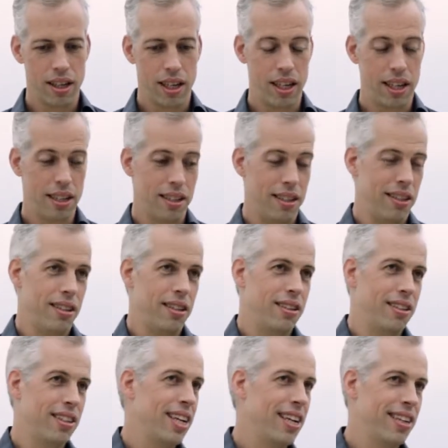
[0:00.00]
And
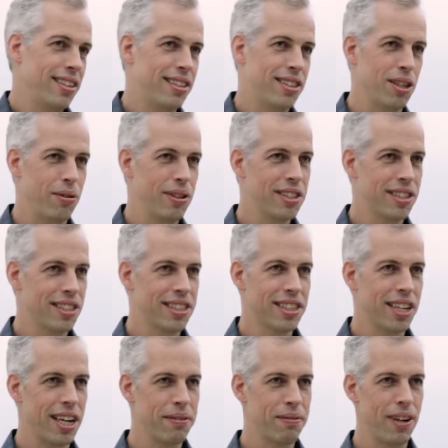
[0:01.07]
yeah, so it's
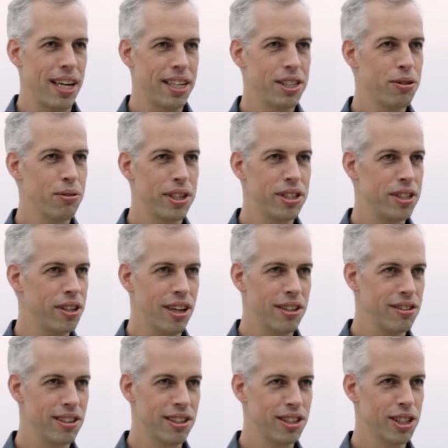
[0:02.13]
kind of like treasure
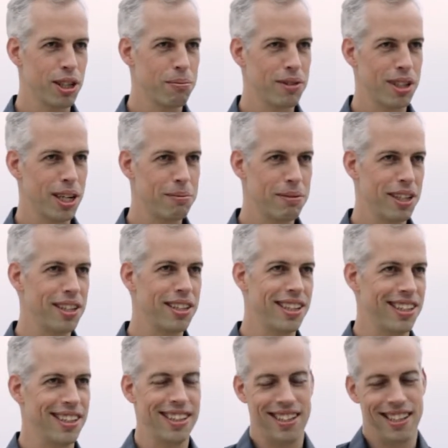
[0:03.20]
hunting sometimes, and
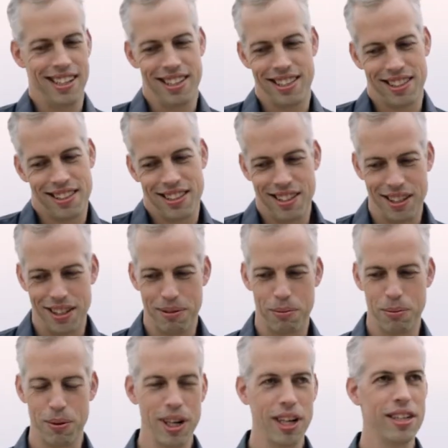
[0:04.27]
that's
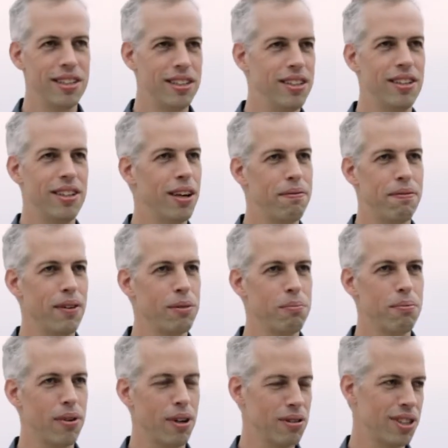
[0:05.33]
really a fun
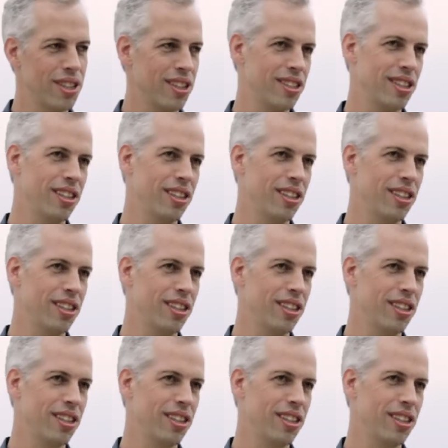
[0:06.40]
process.